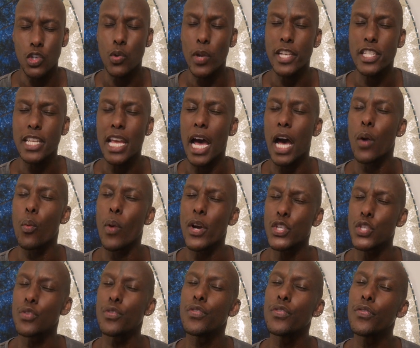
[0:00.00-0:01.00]
trust
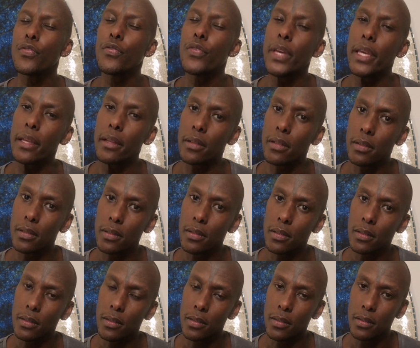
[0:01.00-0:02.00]
what you
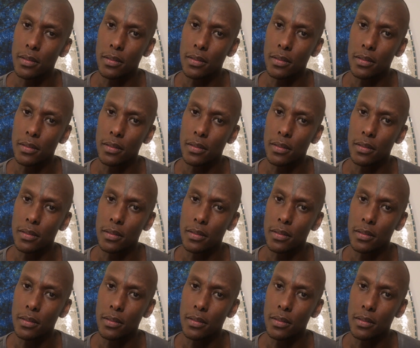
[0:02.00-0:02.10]
feel.